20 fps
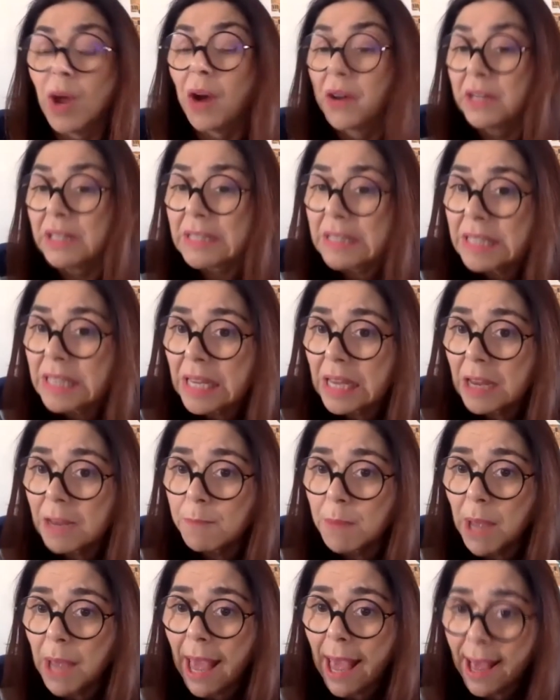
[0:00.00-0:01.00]
in a
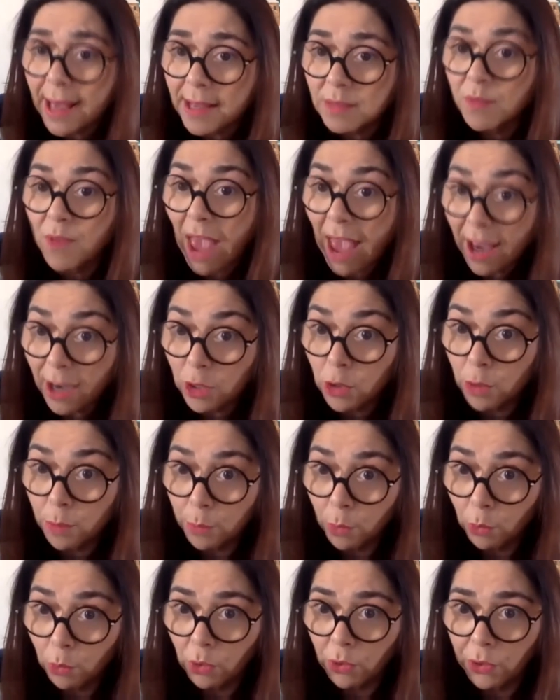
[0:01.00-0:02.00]
team as
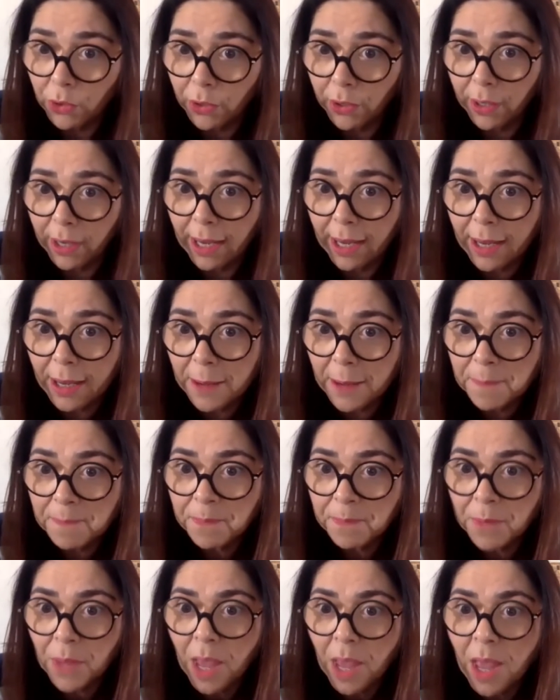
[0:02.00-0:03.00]
valuable learning,
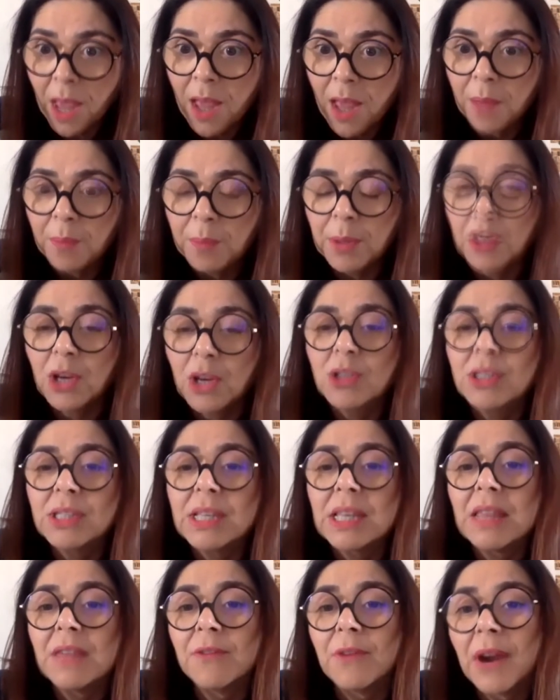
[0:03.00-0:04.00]
because
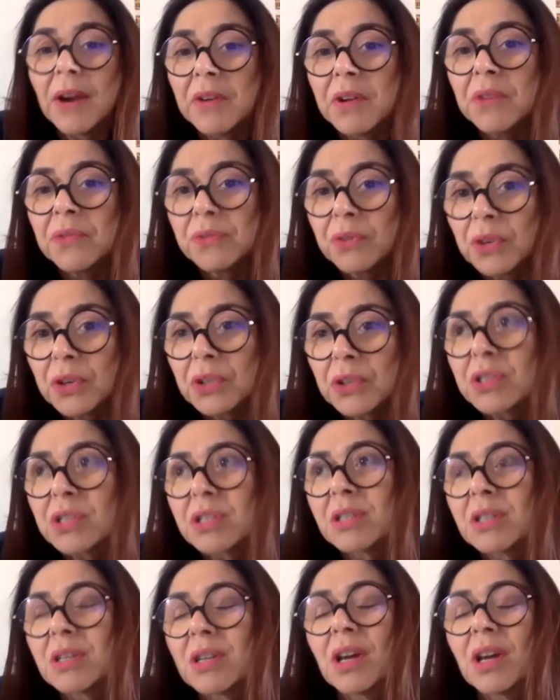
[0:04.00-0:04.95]
in the very first